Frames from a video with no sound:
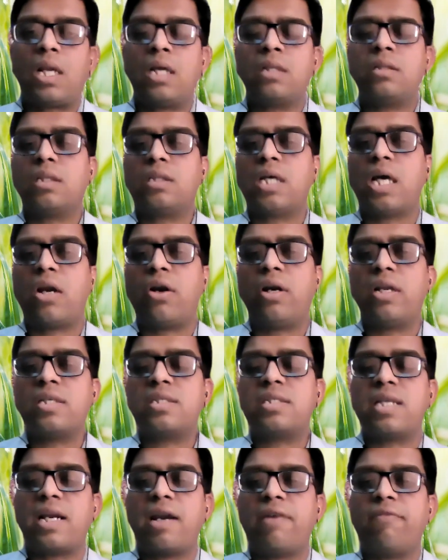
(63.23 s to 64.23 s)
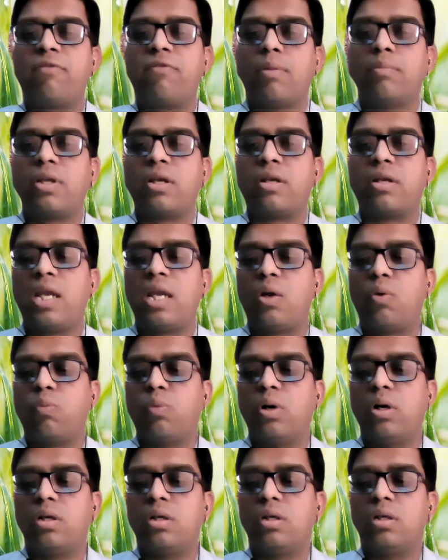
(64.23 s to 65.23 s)
The thyroid is derived from the Greek
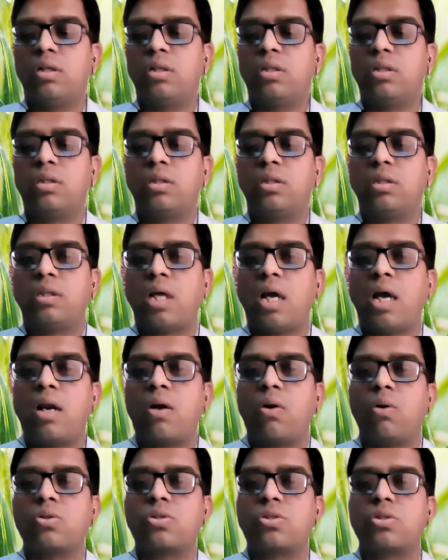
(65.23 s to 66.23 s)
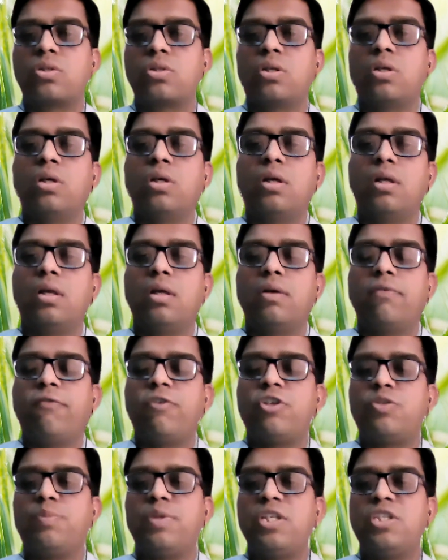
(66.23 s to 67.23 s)
word thyros,
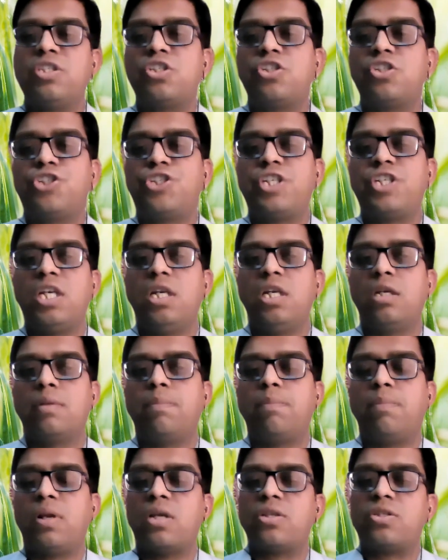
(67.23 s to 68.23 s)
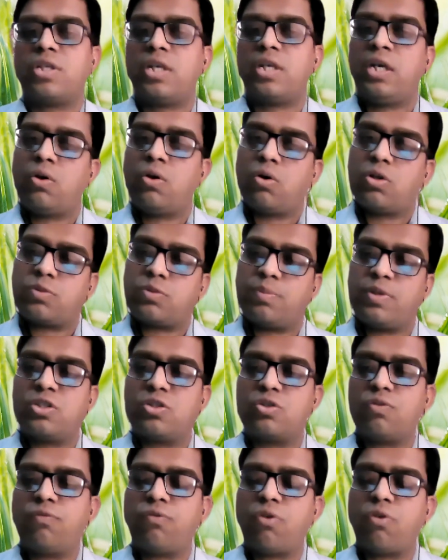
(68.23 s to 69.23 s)
which means shield, plus eidos means
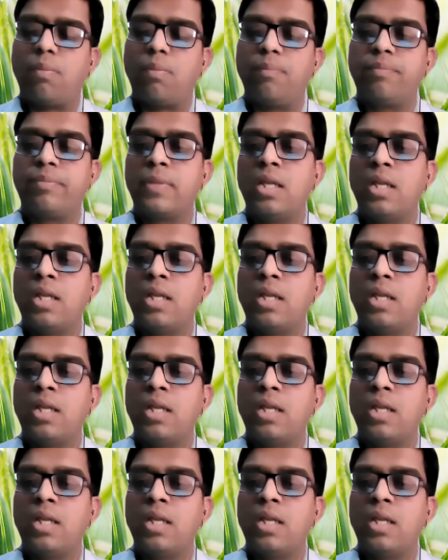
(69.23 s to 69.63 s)
to form.